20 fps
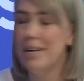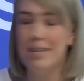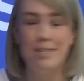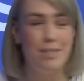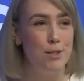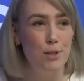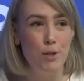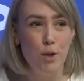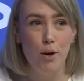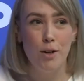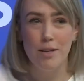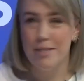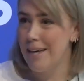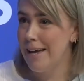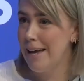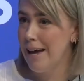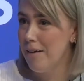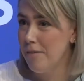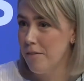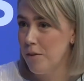It's not a
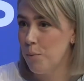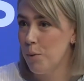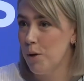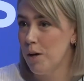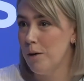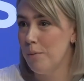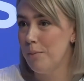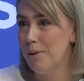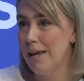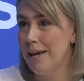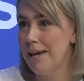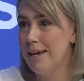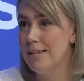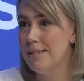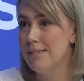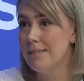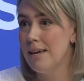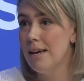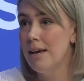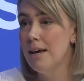day out of the
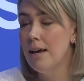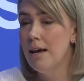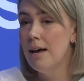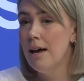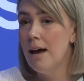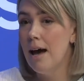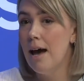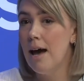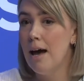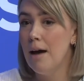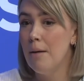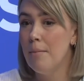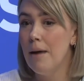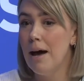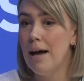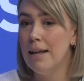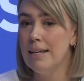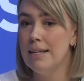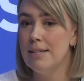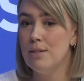workplace,
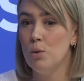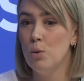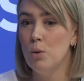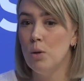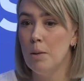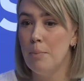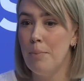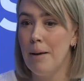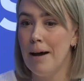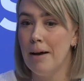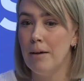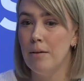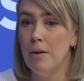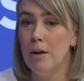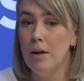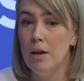and it's all about